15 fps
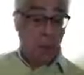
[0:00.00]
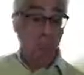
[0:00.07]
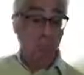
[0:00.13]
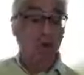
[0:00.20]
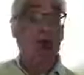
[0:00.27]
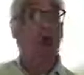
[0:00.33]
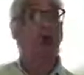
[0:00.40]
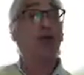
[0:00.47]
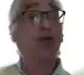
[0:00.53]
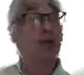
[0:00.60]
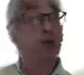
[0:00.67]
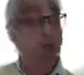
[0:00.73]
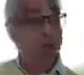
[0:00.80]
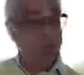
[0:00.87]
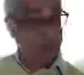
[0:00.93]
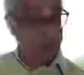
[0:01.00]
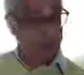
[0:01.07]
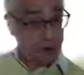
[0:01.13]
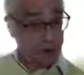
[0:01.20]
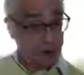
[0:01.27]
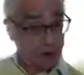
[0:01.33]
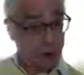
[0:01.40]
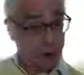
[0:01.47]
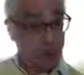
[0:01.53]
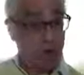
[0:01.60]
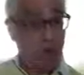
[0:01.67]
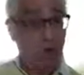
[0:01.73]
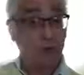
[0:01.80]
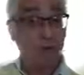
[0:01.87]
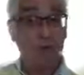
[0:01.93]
are a choice. They are a choice.